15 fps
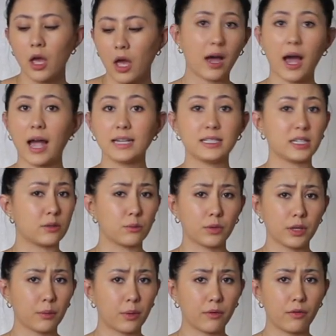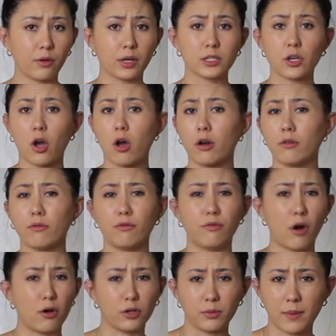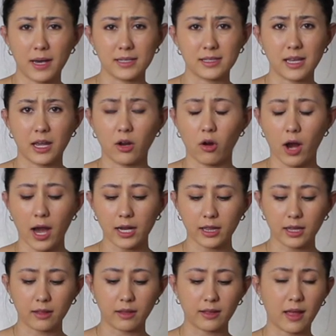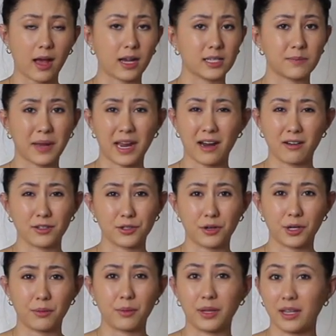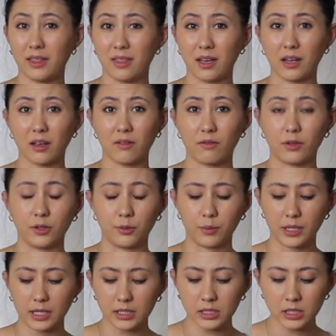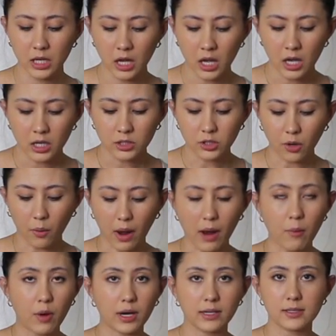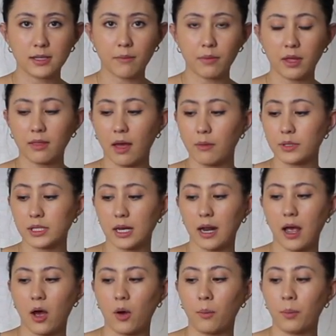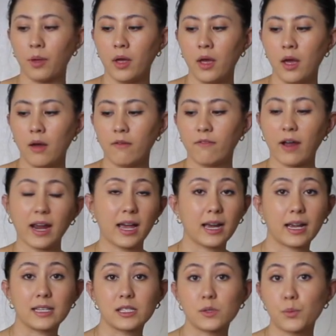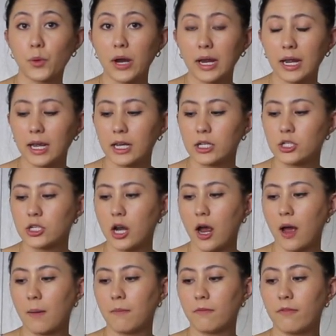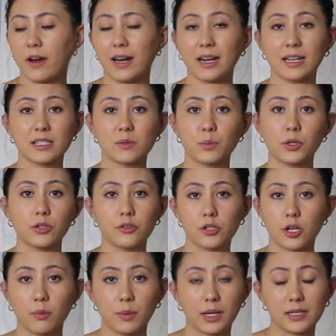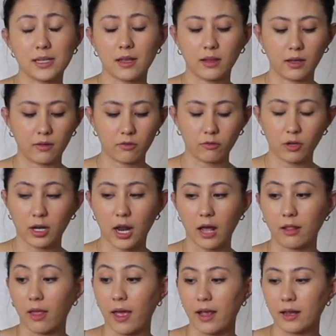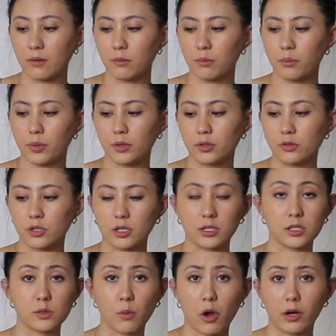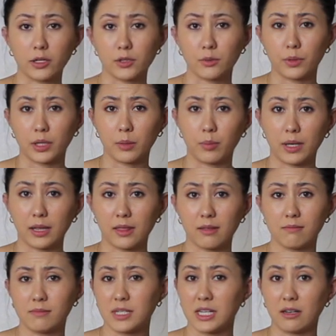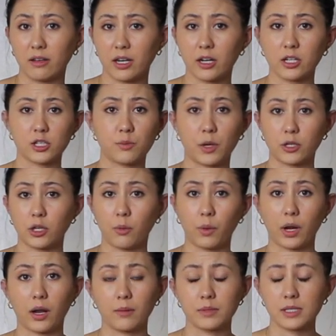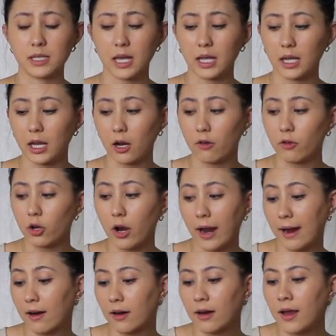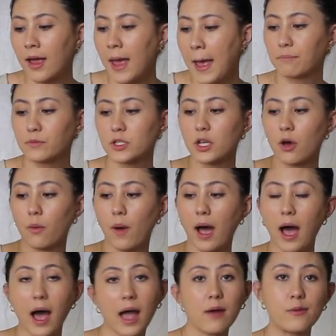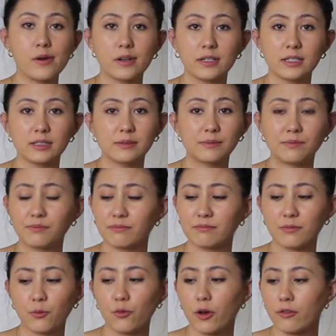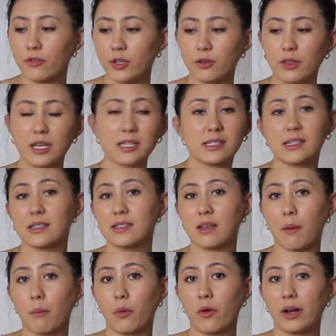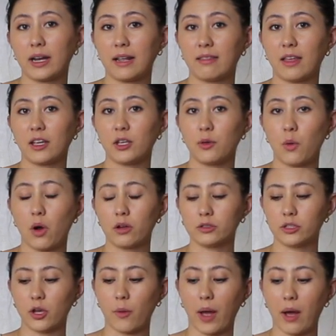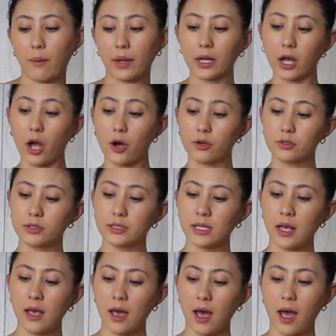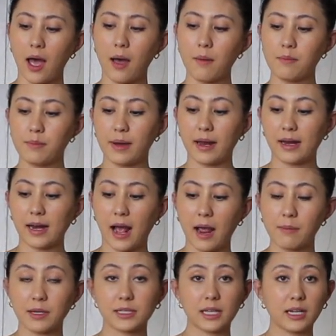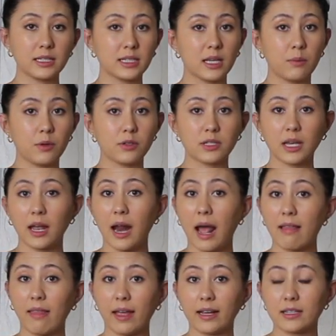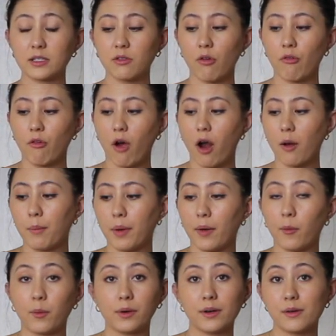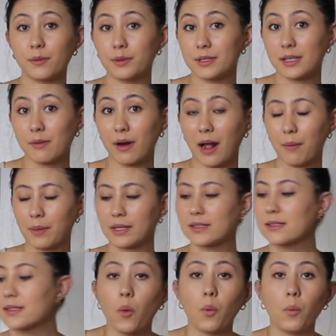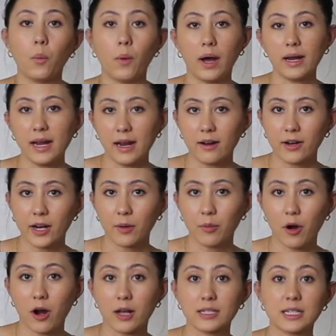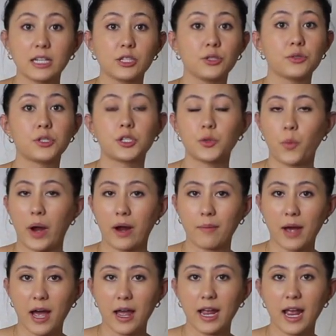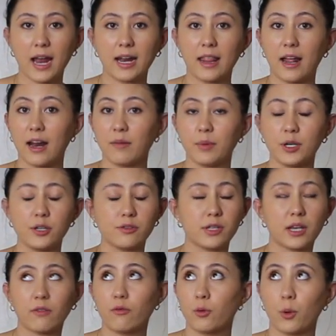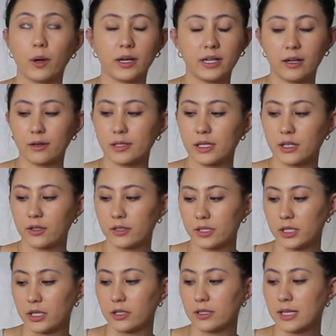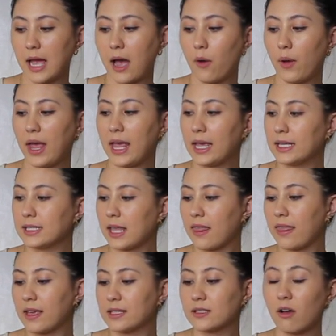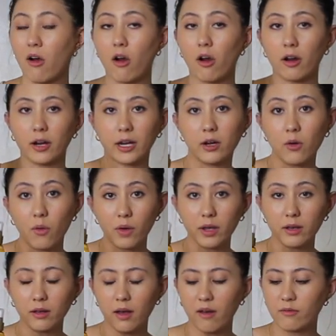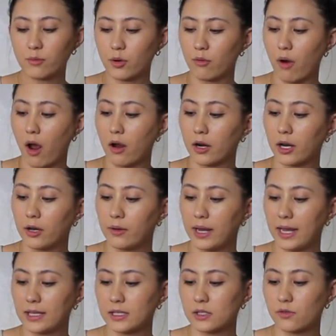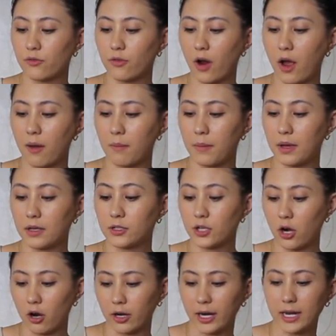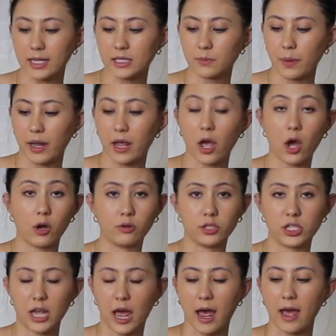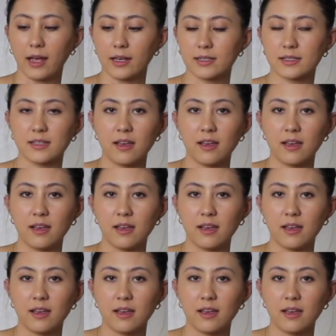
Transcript: I didn't really want to focus on volumizing or anything like that because my hair is already really thick and voluminous. So I wanted something that was going to help fight against breakage, fight against pollution, because I live in LA and pollution and smog is a really big deal here, especially when it comes to taking care of your hair. So I will review this at some point and let you all know how it goes, but I'm excited to keep using it. I like it so far, but we'll see what happens. One hair care product I do swear by and that I've been using for years and years and years now is this argan oil of Morocco. It's from Target. It's by OGX.